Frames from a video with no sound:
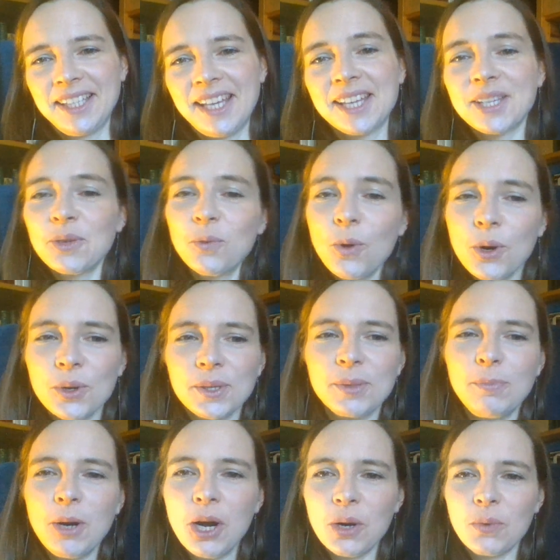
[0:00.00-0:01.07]
As it was,
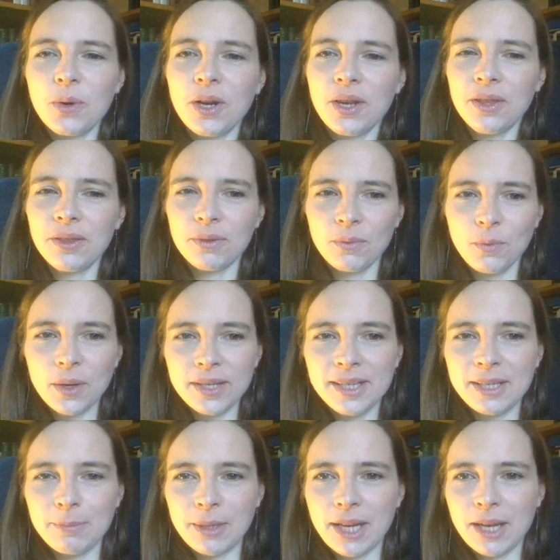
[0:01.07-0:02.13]
Barkworth,
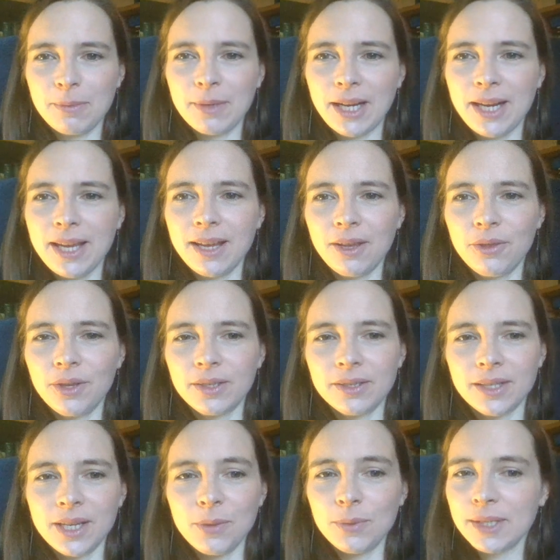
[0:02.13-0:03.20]
once it became clear that
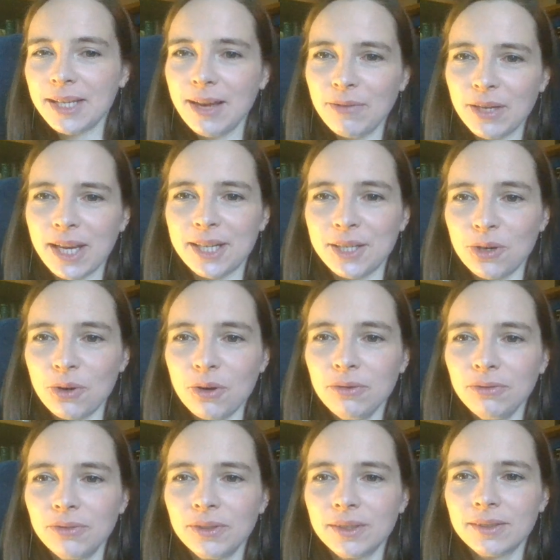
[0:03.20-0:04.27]
he was never getting
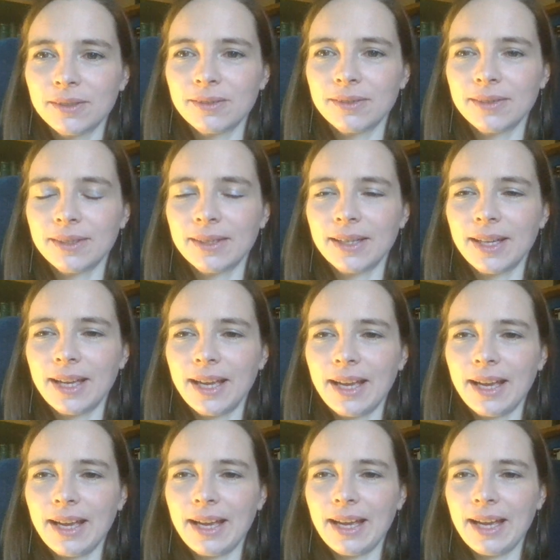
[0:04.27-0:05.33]
off,
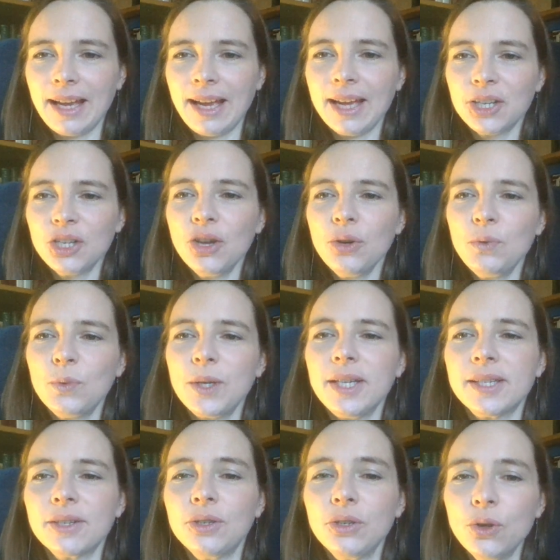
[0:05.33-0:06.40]
had no
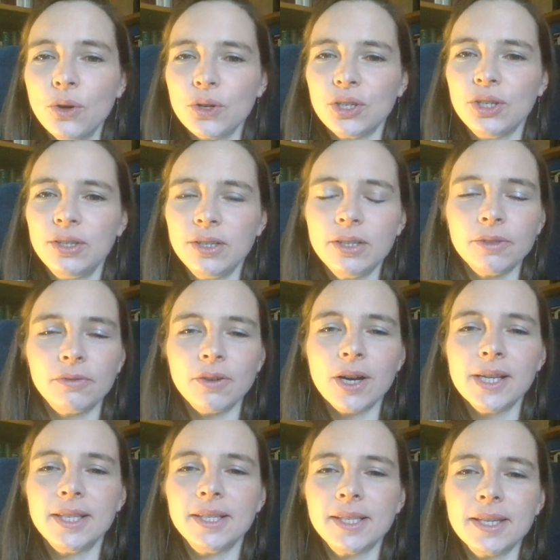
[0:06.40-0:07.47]
reason not to
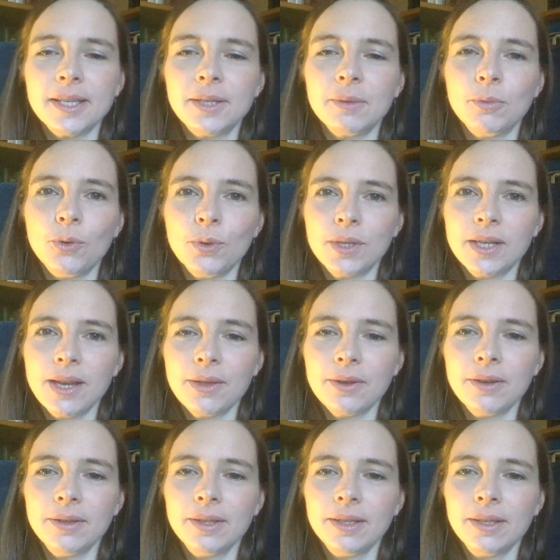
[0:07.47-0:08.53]
defy the system altogether.